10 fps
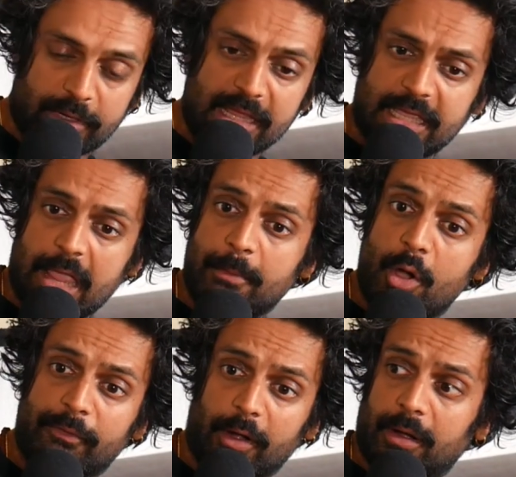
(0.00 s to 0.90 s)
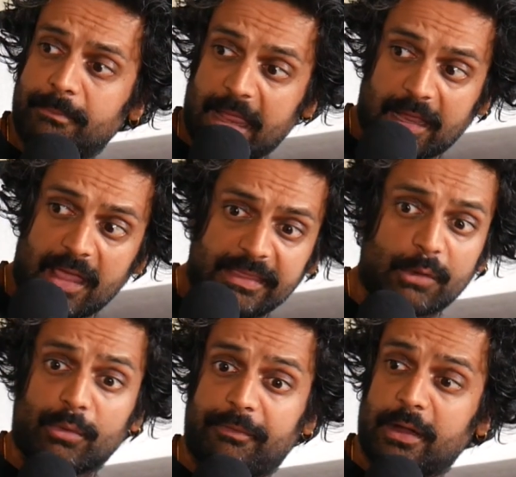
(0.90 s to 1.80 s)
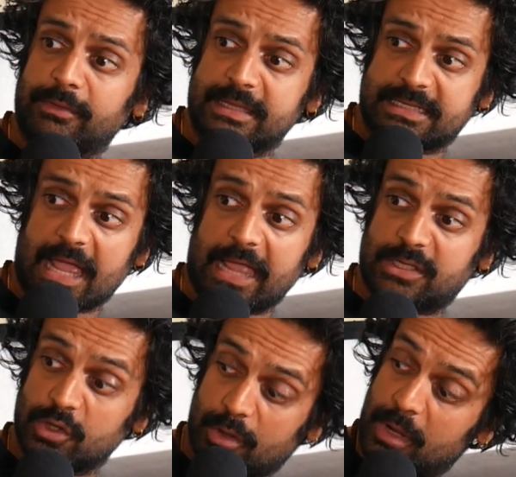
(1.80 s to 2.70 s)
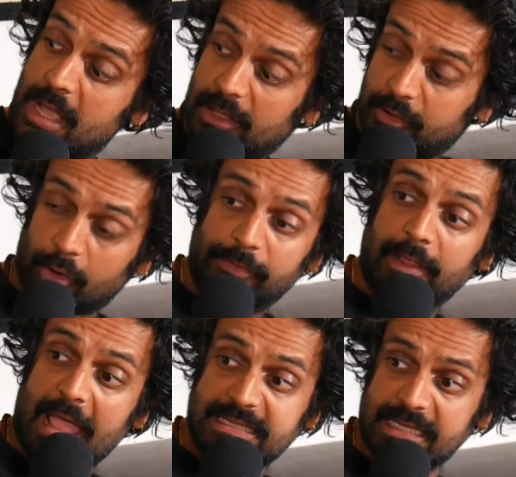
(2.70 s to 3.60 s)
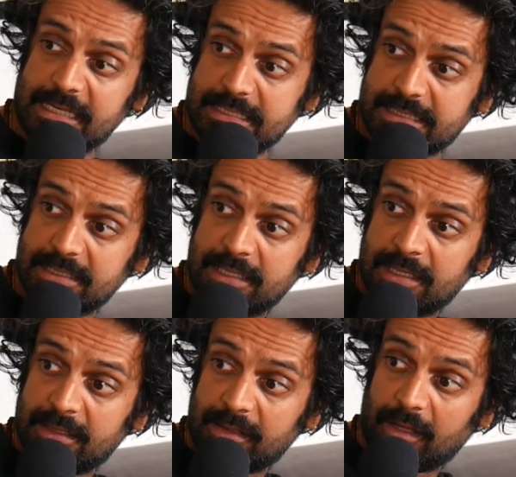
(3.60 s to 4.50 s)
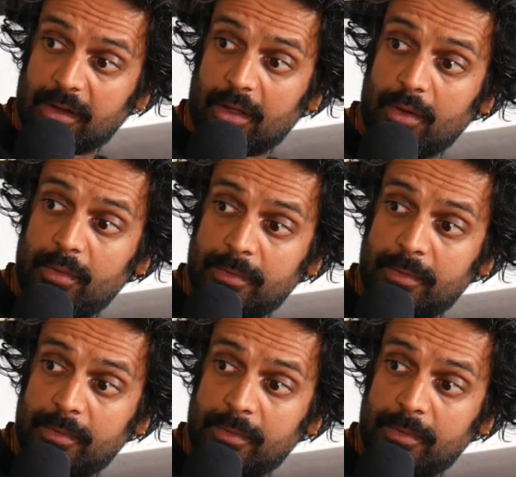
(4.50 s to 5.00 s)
King came over, met Gandhi, revered this guy, learned the lessons, you know?